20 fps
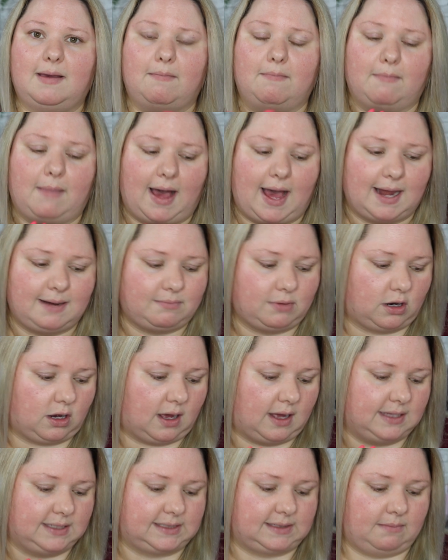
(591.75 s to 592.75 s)
Mine,
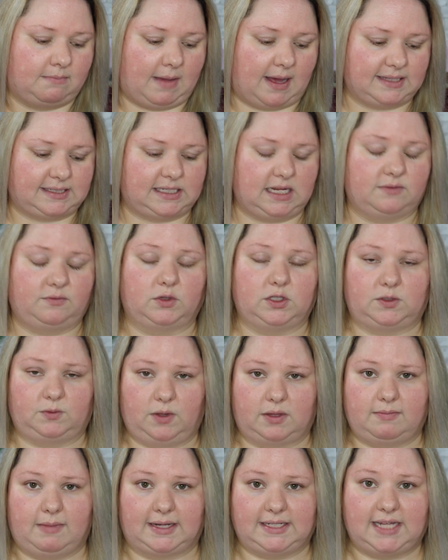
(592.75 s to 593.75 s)
because my stuff was
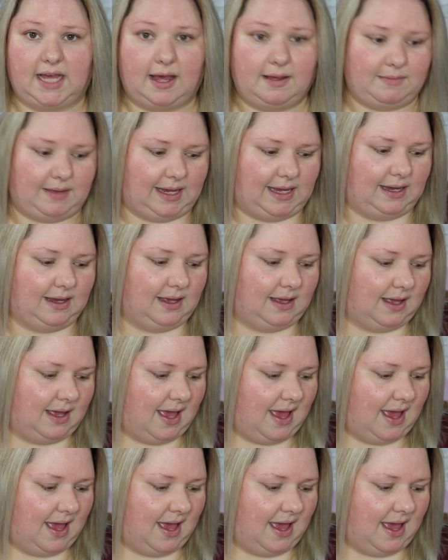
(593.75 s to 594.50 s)
with my tummy